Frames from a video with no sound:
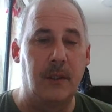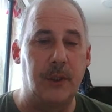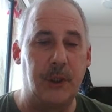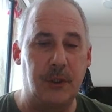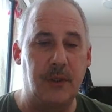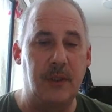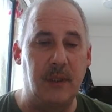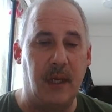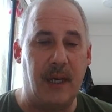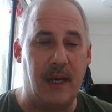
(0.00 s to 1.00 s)
should
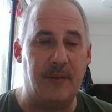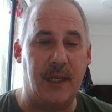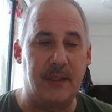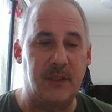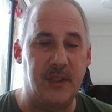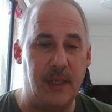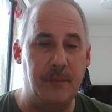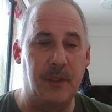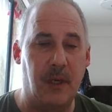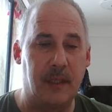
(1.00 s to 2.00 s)
have that
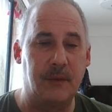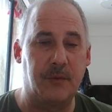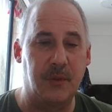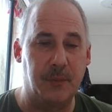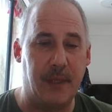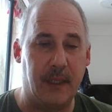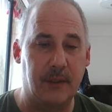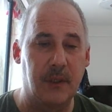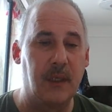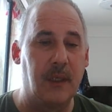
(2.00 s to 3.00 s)
same kind of
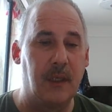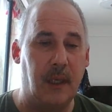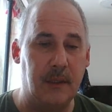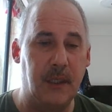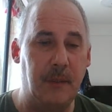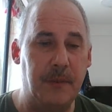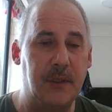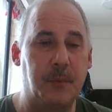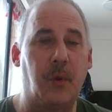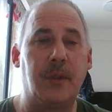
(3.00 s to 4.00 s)
respect and keep
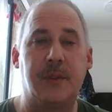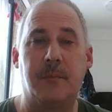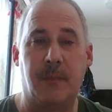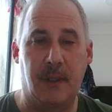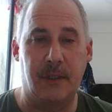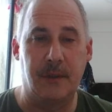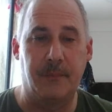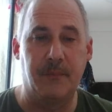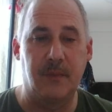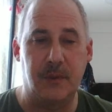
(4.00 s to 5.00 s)
these points in mind.
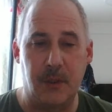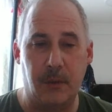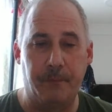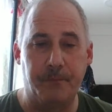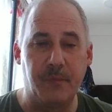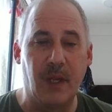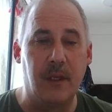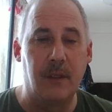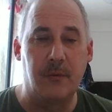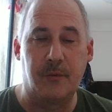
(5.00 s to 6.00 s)
So,
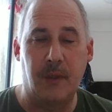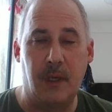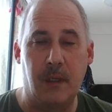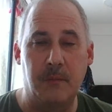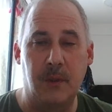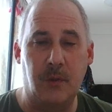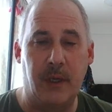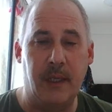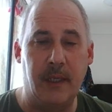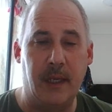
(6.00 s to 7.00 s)
from
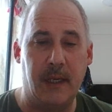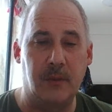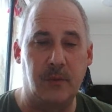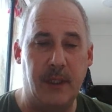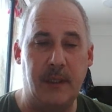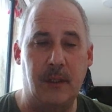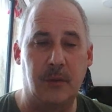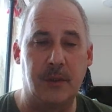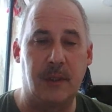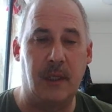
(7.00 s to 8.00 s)
Gray and Rainey
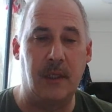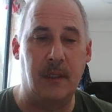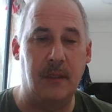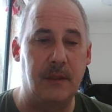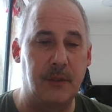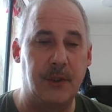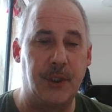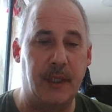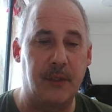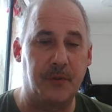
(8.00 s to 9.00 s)
Osaka, this is
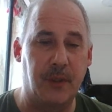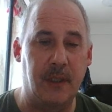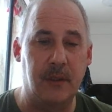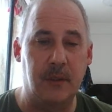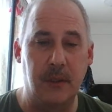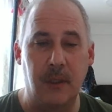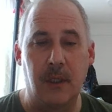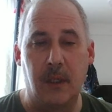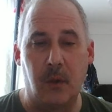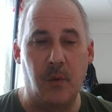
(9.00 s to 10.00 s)
J.S. Frankel,
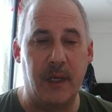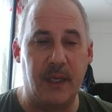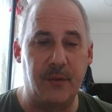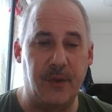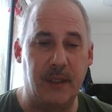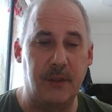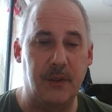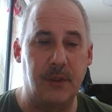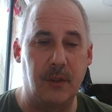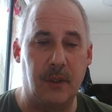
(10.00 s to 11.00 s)
YA
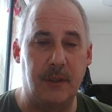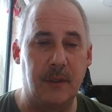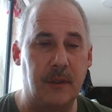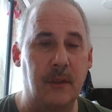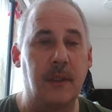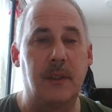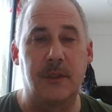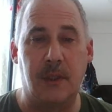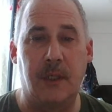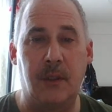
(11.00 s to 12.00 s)
fantasy author,
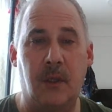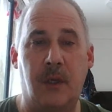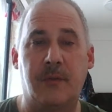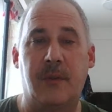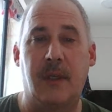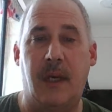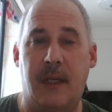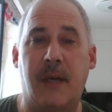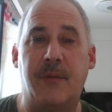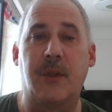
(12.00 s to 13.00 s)
signing off,
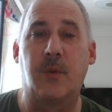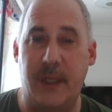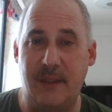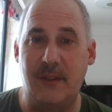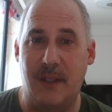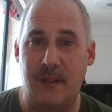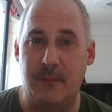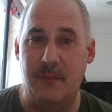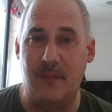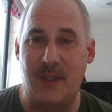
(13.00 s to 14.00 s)
and have a great day.
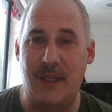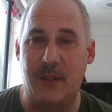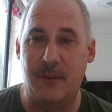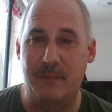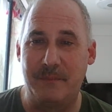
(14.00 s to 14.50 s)
Thank you.